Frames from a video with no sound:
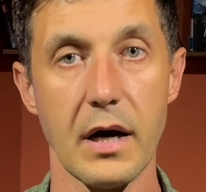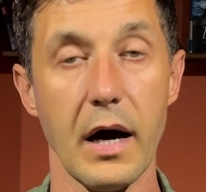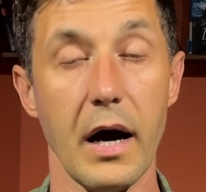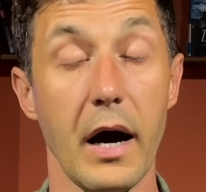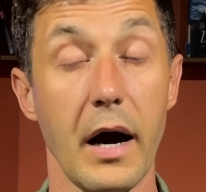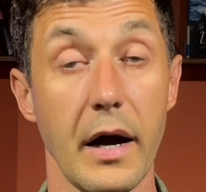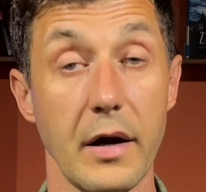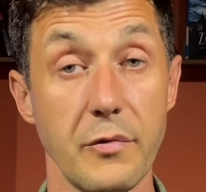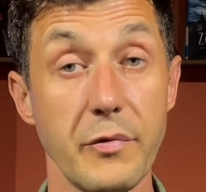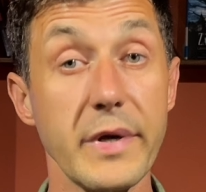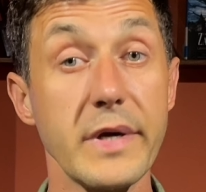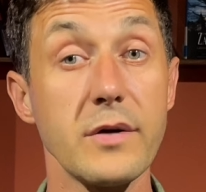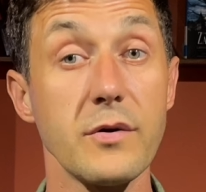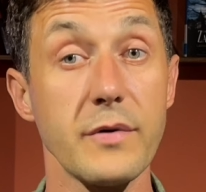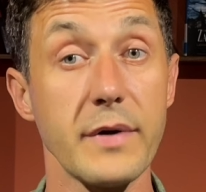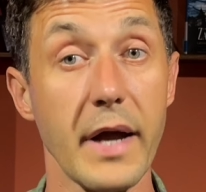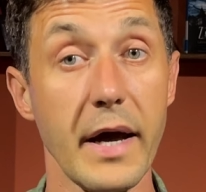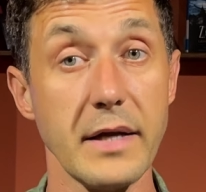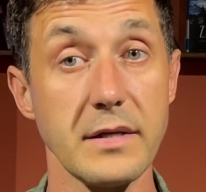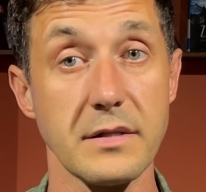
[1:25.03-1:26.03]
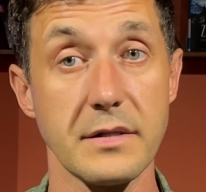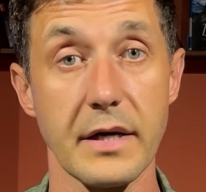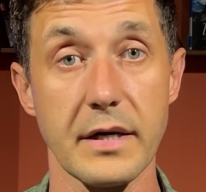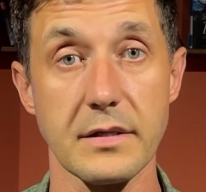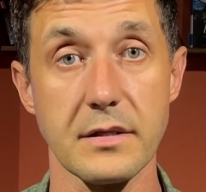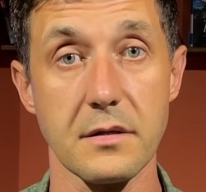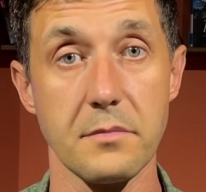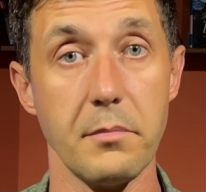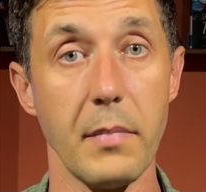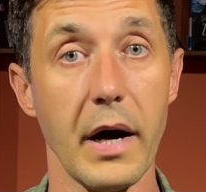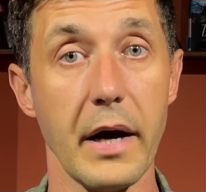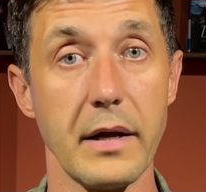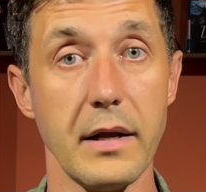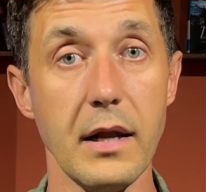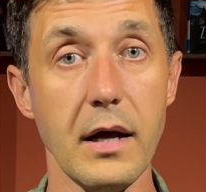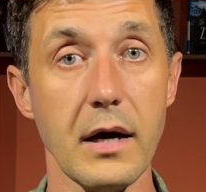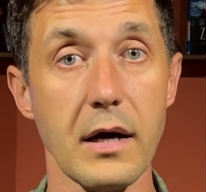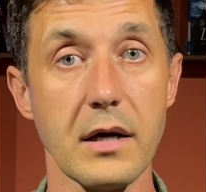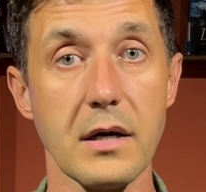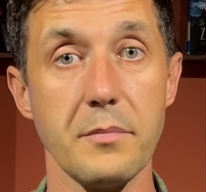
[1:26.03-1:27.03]
I recognize that my
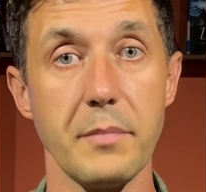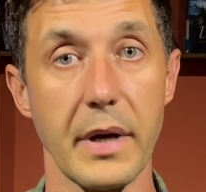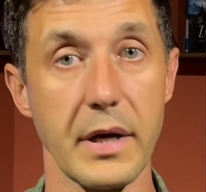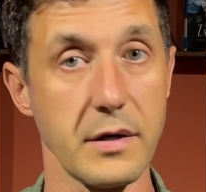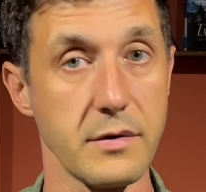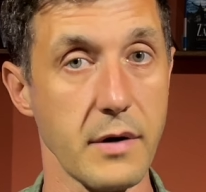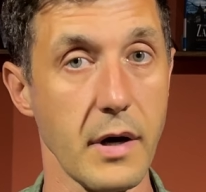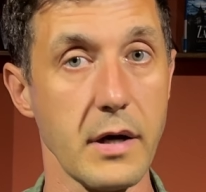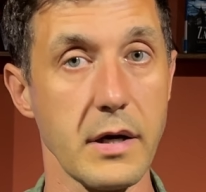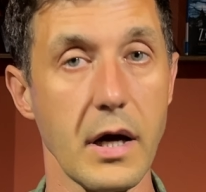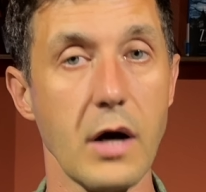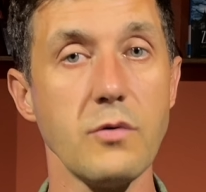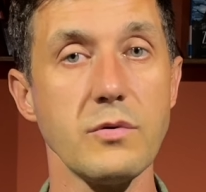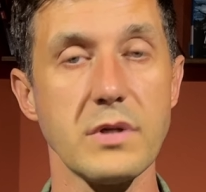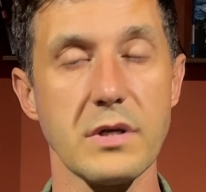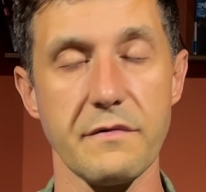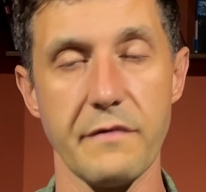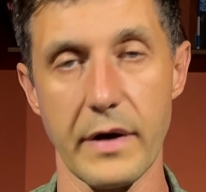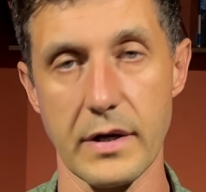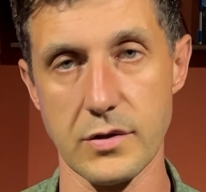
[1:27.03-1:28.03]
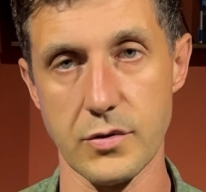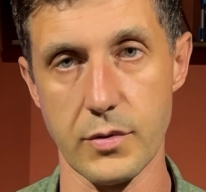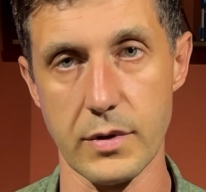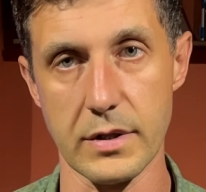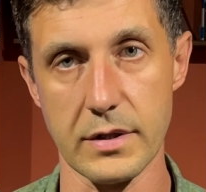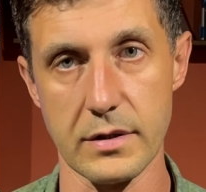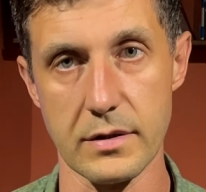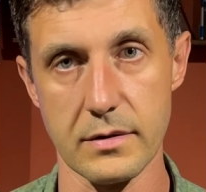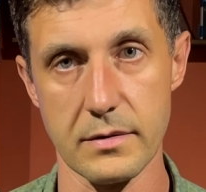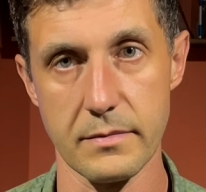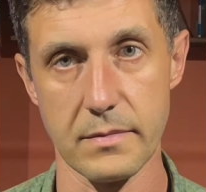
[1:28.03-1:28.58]
luck may run out eventually.